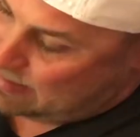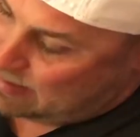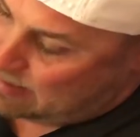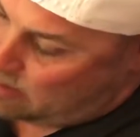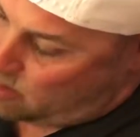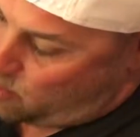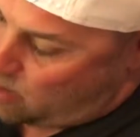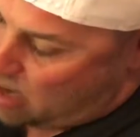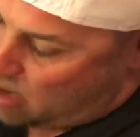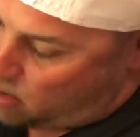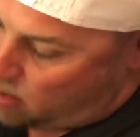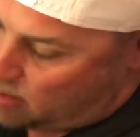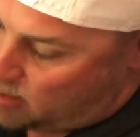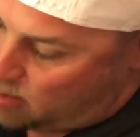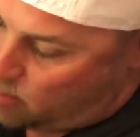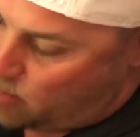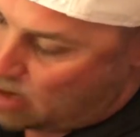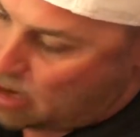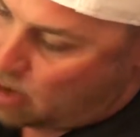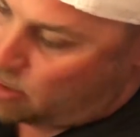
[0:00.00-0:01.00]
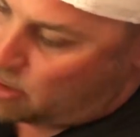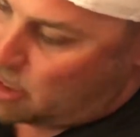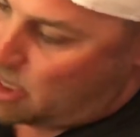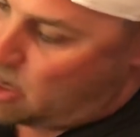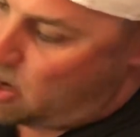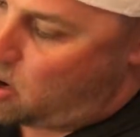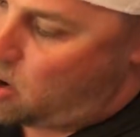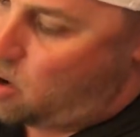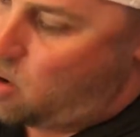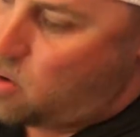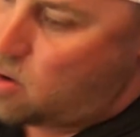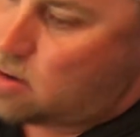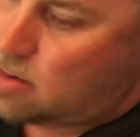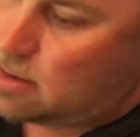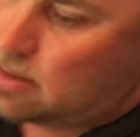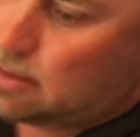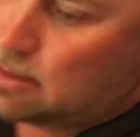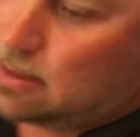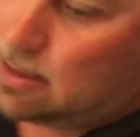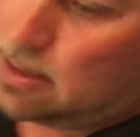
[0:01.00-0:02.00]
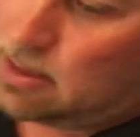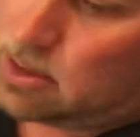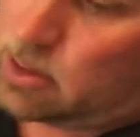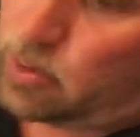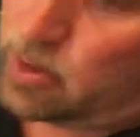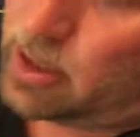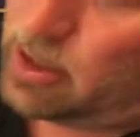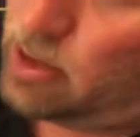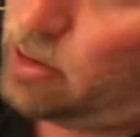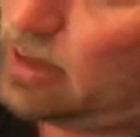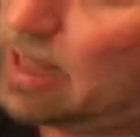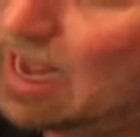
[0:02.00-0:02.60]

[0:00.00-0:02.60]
And round you go. So we're going to do